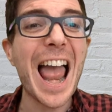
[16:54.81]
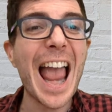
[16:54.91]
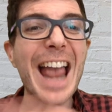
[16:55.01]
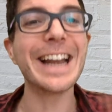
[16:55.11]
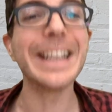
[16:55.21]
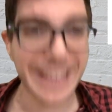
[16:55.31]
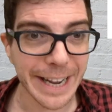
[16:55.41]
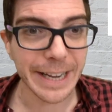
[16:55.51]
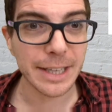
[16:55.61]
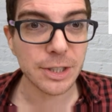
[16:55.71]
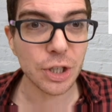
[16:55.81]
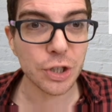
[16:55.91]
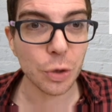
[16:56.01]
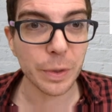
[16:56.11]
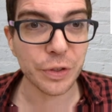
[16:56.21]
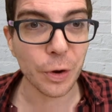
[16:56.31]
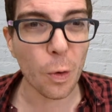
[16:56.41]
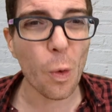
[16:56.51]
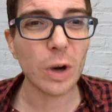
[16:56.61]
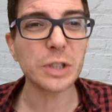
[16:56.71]
anything to do with your
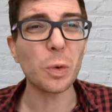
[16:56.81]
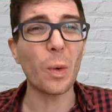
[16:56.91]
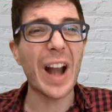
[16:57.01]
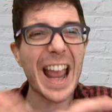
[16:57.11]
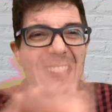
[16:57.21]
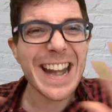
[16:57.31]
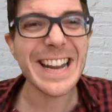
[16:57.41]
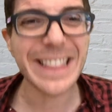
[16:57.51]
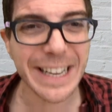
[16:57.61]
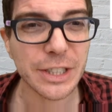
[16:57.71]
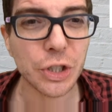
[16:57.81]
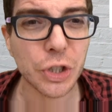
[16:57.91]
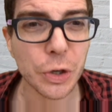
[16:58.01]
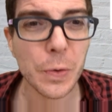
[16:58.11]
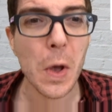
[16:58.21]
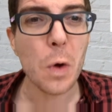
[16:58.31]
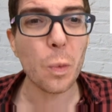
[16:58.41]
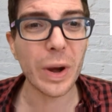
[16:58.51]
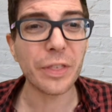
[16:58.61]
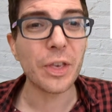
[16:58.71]
course or anything to do
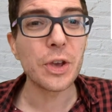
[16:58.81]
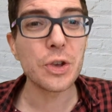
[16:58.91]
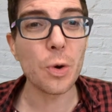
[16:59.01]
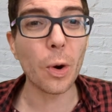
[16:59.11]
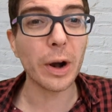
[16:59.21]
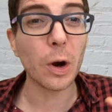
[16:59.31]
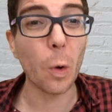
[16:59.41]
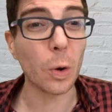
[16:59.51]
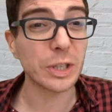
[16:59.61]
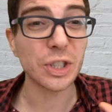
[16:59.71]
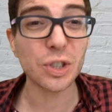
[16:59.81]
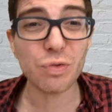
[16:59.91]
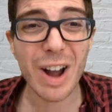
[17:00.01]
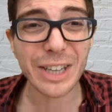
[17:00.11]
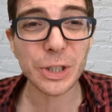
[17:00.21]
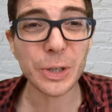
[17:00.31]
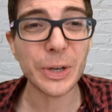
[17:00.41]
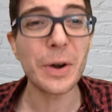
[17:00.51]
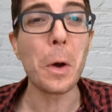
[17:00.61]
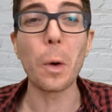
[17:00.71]
with your course
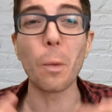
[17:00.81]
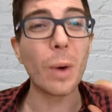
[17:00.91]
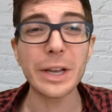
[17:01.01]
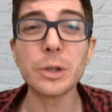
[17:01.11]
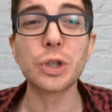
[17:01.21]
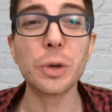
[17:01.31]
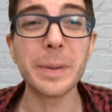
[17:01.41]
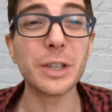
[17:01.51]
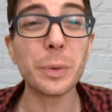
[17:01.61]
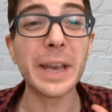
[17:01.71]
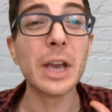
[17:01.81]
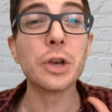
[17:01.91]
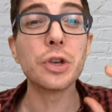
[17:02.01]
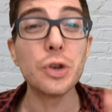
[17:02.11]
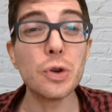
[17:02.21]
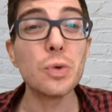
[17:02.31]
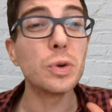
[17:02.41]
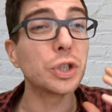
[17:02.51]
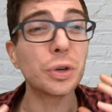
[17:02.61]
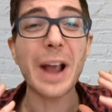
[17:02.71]
structure or what you should be doing, you
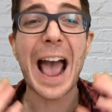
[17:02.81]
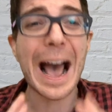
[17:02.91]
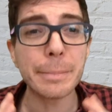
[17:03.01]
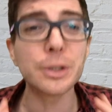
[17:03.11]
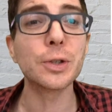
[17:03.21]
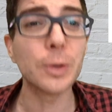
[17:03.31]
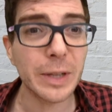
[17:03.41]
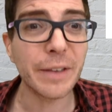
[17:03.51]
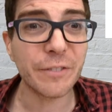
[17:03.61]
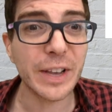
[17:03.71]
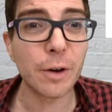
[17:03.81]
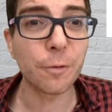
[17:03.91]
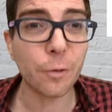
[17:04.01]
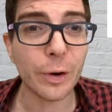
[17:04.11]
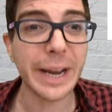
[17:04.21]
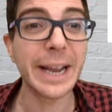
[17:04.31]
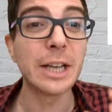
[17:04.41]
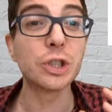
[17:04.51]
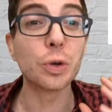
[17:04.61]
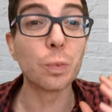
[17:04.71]
should absolutely feel free to